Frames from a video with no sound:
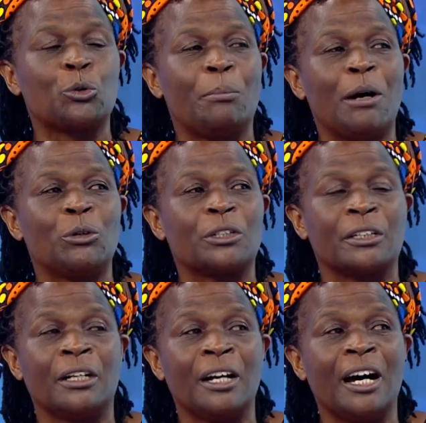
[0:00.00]
to about
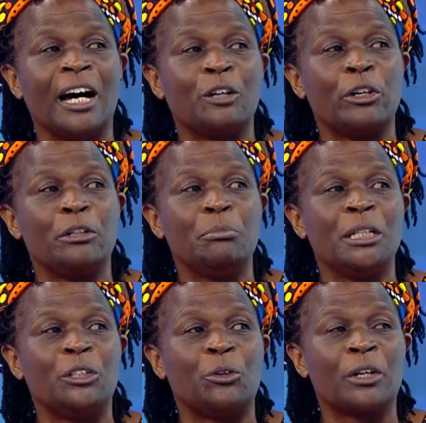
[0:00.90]
100
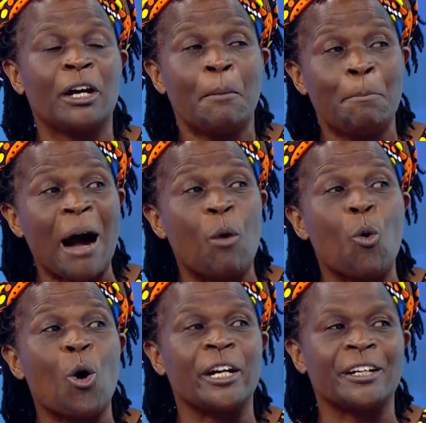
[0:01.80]
million per
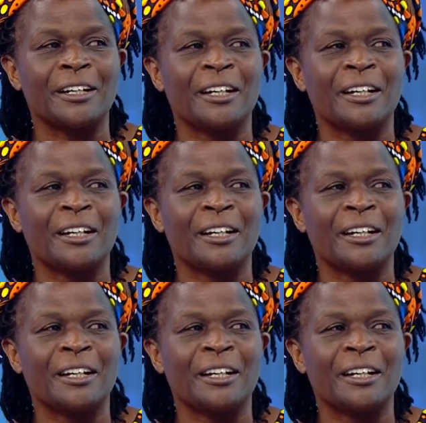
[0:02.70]
ward.